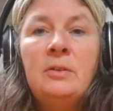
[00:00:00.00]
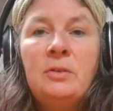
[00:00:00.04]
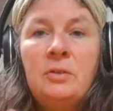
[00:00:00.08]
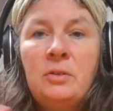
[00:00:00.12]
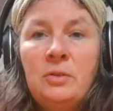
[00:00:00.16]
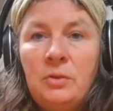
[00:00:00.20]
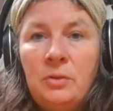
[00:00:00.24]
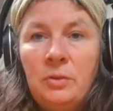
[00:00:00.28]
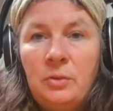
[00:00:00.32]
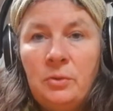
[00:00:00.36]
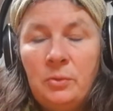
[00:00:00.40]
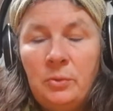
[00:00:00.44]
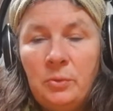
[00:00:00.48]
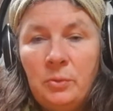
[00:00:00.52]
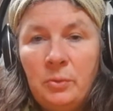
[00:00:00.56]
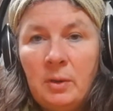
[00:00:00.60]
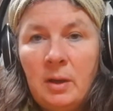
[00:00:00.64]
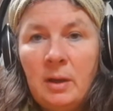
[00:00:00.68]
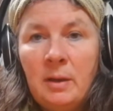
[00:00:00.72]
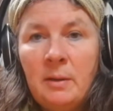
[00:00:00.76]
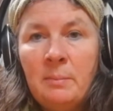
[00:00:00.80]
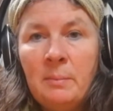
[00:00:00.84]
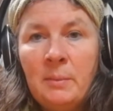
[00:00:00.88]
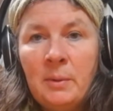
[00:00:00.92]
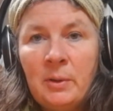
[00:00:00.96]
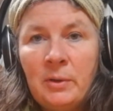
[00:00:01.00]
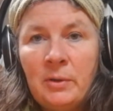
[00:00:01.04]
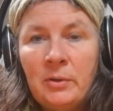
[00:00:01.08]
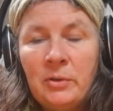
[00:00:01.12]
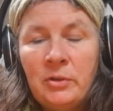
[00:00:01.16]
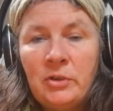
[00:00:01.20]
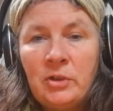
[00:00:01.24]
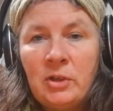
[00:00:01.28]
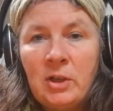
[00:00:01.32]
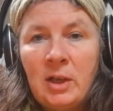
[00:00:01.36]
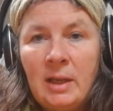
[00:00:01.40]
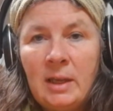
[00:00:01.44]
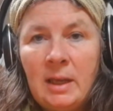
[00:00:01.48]
to
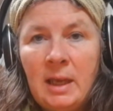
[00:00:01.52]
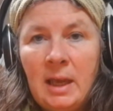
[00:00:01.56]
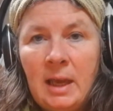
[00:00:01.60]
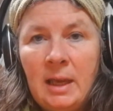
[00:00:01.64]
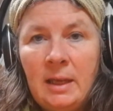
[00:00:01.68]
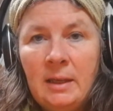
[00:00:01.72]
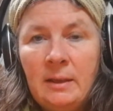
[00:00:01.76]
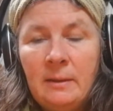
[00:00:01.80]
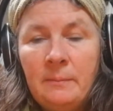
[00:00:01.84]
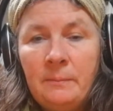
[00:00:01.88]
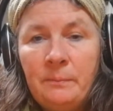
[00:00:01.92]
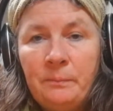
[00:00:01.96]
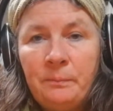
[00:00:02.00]
emerge again.